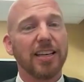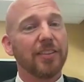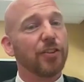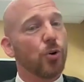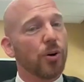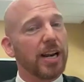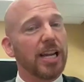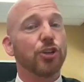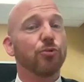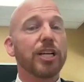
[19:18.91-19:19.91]
in the
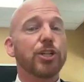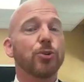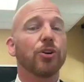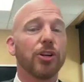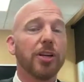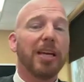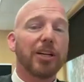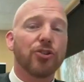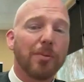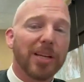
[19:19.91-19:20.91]
coronation ritual could be
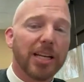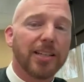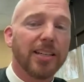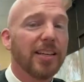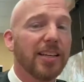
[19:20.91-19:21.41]
attributed